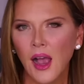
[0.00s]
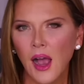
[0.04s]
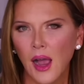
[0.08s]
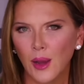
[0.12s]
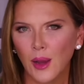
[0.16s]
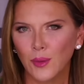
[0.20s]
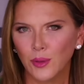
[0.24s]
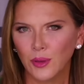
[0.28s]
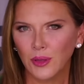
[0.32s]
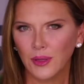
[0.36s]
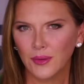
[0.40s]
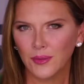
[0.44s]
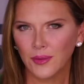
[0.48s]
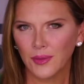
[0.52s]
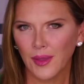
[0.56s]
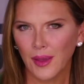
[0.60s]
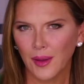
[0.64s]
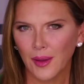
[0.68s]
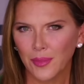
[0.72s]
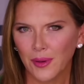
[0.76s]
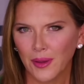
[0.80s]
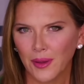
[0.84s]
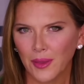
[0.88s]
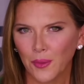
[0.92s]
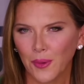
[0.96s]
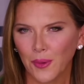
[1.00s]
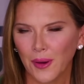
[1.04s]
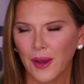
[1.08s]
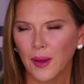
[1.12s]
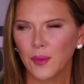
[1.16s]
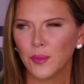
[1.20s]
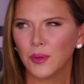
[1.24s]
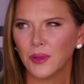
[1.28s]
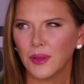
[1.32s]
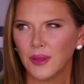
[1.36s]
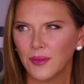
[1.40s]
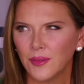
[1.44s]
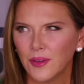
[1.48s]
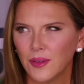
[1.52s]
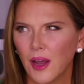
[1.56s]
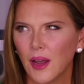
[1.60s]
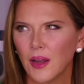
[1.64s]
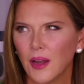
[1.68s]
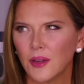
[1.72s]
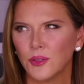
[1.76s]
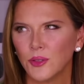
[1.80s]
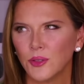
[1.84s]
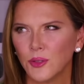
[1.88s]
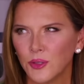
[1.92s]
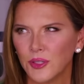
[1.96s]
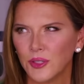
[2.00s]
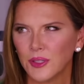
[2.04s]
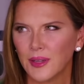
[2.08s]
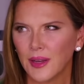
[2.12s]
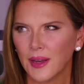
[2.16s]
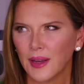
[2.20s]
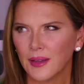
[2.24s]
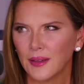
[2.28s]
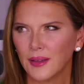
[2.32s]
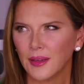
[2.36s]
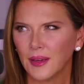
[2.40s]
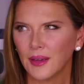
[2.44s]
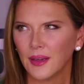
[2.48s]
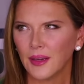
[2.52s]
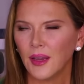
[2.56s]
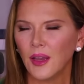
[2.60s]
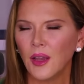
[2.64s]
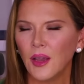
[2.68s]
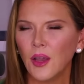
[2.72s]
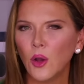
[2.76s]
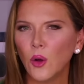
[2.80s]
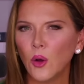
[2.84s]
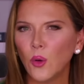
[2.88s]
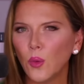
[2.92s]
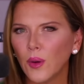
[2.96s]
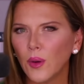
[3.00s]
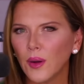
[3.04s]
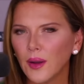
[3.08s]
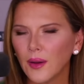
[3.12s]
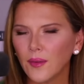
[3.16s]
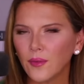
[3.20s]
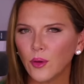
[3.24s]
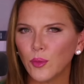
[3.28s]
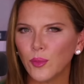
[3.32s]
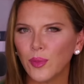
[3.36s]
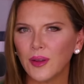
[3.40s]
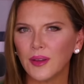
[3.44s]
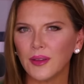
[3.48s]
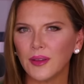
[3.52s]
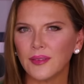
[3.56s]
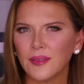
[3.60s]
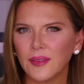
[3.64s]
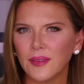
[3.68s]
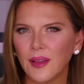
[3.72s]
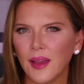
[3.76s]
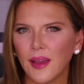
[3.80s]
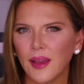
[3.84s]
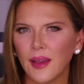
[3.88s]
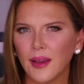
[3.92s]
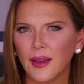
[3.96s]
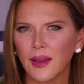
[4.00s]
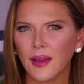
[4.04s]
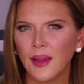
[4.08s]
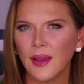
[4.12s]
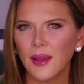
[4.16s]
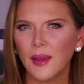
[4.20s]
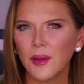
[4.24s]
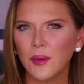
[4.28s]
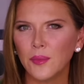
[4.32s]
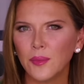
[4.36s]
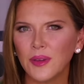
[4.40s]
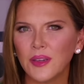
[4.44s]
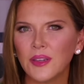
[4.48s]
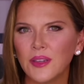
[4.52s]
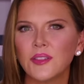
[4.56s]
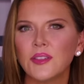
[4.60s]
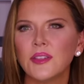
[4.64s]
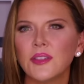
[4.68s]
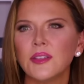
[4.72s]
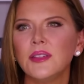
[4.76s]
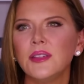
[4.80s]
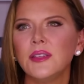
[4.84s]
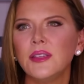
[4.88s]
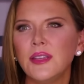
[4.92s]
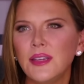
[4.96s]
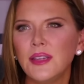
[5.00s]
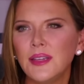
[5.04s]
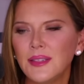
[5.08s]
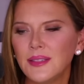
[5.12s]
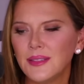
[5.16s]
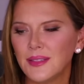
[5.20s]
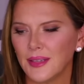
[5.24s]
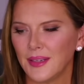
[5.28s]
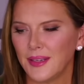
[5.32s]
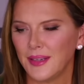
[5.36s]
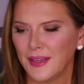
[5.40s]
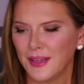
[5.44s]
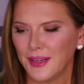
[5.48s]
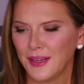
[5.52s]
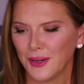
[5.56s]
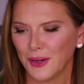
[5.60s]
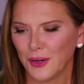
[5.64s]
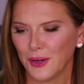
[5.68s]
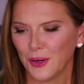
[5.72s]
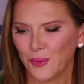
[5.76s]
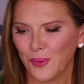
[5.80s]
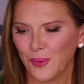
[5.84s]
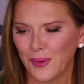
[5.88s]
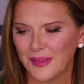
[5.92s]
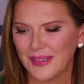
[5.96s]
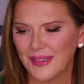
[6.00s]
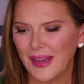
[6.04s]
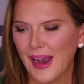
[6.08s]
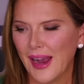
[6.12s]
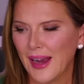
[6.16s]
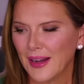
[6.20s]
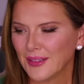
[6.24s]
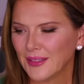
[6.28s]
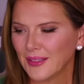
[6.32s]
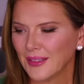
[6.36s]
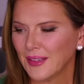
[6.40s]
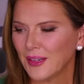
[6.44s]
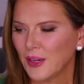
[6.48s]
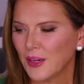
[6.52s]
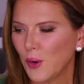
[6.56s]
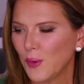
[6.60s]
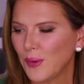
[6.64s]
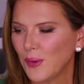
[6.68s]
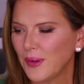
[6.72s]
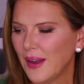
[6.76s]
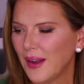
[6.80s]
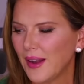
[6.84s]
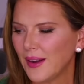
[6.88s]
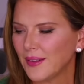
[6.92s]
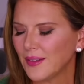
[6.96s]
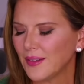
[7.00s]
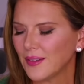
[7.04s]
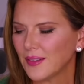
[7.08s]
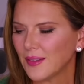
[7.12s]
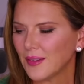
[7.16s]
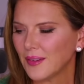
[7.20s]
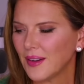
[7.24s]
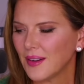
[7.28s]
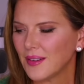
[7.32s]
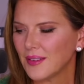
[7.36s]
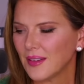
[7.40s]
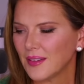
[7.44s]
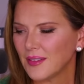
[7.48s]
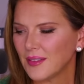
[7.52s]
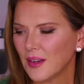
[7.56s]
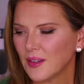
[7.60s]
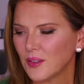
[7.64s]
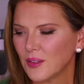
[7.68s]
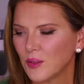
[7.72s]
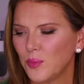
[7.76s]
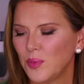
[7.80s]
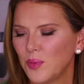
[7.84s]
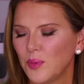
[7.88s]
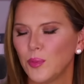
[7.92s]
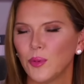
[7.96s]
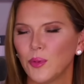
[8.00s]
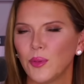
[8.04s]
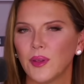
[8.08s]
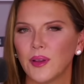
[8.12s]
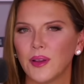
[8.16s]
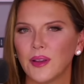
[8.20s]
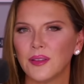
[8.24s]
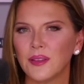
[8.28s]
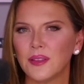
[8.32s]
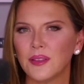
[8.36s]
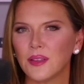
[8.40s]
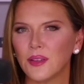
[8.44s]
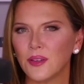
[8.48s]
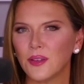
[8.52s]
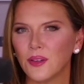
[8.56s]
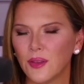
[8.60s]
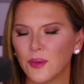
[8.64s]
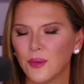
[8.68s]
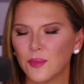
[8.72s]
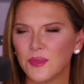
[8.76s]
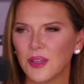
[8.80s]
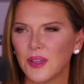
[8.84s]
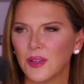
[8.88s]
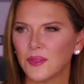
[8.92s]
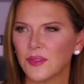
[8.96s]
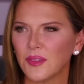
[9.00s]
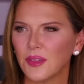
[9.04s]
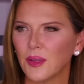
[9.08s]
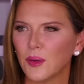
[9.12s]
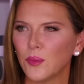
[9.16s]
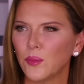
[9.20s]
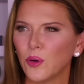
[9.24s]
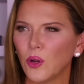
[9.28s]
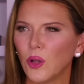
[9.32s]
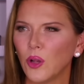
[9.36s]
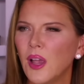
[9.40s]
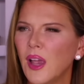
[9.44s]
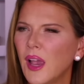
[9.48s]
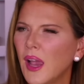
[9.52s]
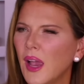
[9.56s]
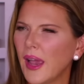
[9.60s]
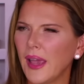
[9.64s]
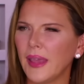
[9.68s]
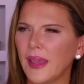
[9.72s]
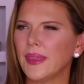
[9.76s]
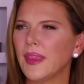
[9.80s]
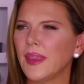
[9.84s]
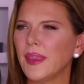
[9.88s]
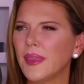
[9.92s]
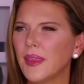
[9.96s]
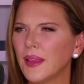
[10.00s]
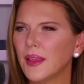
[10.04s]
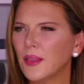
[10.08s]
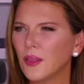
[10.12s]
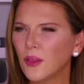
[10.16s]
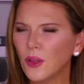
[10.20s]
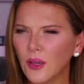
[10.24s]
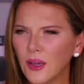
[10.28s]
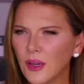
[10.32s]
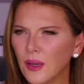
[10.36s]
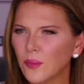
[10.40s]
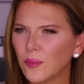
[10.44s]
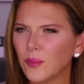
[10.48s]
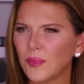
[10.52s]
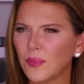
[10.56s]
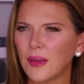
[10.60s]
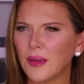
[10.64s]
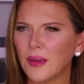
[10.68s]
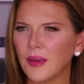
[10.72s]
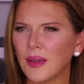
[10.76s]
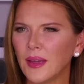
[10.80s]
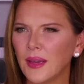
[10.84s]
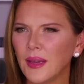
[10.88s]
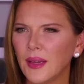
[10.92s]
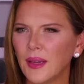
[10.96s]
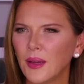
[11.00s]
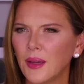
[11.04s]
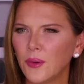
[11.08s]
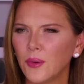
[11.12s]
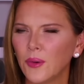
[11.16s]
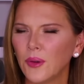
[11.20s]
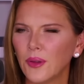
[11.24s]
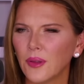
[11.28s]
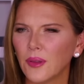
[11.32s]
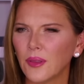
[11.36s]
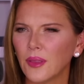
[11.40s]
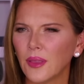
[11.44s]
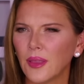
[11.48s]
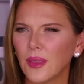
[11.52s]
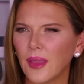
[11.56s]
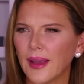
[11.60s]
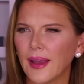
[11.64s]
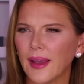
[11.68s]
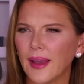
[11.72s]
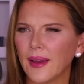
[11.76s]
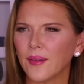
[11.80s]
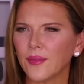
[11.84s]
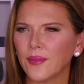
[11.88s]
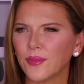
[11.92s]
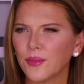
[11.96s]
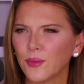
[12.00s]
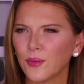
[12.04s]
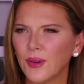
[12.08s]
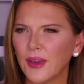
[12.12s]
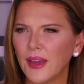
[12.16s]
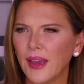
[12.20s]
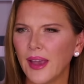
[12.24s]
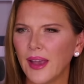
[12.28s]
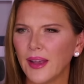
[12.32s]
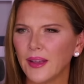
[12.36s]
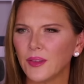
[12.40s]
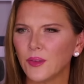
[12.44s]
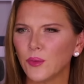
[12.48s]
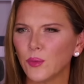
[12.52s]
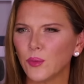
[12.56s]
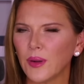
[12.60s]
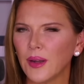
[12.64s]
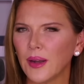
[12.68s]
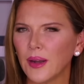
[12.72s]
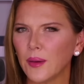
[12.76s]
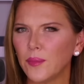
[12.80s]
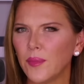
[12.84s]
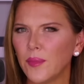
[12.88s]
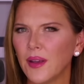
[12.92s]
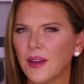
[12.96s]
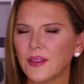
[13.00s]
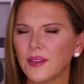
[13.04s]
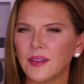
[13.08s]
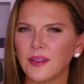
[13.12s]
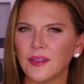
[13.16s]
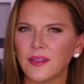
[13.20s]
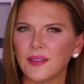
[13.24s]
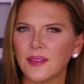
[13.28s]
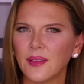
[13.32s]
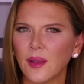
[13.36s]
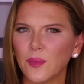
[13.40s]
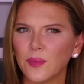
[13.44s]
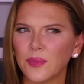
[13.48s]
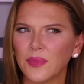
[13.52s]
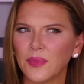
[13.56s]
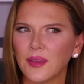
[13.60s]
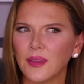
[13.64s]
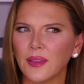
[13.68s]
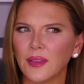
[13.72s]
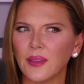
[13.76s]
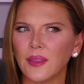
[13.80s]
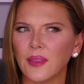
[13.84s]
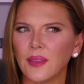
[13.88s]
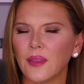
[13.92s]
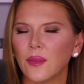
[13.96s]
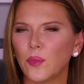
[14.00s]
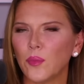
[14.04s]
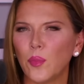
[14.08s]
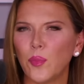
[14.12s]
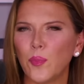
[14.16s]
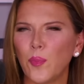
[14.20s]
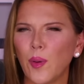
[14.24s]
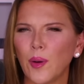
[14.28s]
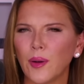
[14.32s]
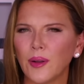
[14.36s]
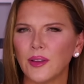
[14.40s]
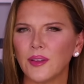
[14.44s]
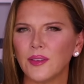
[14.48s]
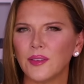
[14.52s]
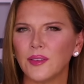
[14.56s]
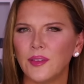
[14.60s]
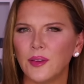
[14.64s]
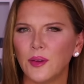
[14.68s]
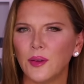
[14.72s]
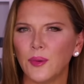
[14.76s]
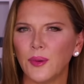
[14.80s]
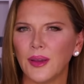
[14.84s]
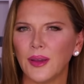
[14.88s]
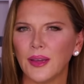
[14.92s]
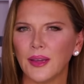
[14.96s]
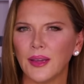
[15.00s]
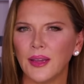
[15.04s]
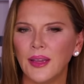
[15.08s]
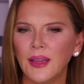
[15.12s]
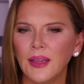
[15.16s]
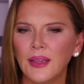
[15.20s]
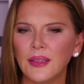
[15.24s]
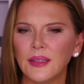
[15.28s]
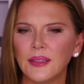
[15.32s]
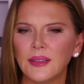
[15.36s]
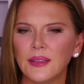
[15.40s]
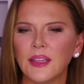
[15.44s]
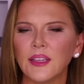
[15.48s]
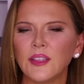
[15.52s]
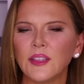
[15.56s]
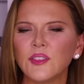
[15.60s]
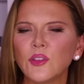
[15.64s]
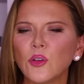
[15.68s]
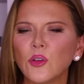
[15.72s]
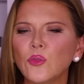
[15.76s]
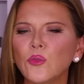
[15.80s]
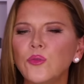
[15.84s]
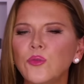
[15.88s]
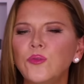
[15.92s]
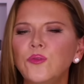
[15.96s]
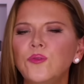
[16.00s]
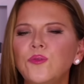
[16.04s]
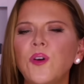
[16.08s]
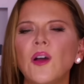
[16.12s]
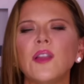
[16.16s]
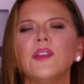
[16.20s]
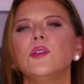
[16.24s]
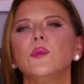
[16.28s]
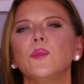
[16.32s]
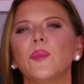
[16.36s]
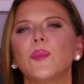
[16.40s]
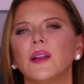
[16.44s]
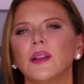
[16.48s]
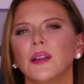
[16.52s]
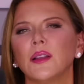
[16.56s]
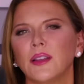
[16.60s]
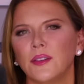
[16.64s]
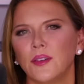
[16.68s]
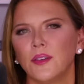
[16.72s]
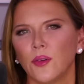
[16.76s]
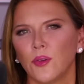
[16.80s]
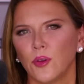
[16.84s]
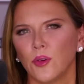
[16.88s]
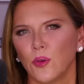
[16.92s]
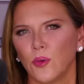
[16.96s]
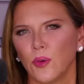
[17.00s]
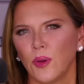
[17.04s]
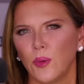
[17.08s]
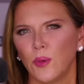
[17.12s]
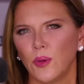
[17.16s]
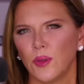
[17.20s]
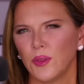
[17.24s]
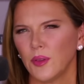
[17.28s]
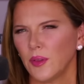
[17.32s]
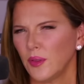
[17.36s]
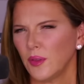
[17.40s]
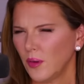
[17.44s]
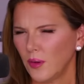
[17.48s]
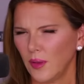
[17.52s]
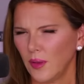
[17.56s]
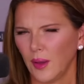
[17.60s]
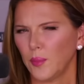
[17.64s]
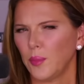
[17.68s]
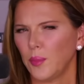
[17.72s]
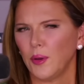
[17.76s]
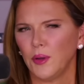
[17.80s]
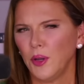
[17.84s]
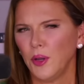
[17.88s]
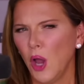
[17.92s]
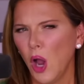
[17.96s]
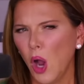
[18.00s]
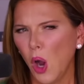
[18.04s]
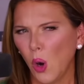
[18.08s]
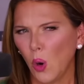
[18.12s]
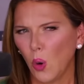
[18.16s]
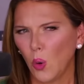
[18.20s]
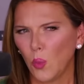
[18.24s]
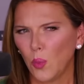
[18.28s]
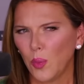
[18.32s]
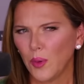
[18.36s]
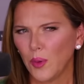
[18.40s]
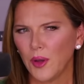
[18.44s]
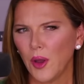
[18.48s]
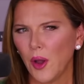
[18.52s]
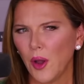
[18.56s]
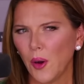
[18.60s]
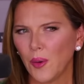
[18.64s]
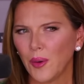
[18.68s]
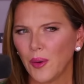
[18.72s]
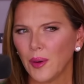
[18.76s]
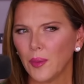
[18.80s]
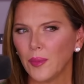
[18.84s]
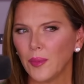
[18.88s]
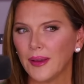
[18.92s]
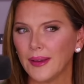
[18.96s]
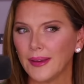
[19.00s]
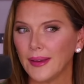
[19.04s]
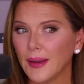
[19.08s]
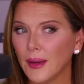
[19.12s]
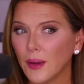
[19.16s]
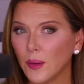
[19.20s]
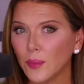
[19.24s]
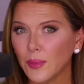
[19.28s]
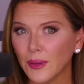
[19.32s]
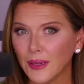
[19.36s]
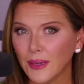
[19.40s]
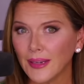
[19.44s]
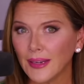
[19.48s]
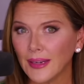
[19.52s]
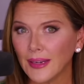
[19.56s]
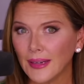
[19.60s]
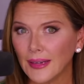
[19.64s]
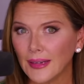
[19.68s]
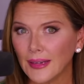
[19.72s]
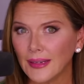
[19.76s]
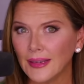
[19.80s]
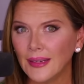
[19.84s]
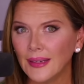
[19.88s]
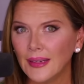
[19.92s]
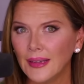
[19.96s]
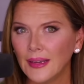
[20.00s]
I believe in that, by the way. I believe in understanding what everybody's saying because you need to hear what's actually going down. You know, sometimes I talk to people that consider themselves liberal and then they look at me like I have three heads when I mention something that the party's doing that they so fundamentally don't agree with. And they're like, but no. And I'm like, yeah, but yeah.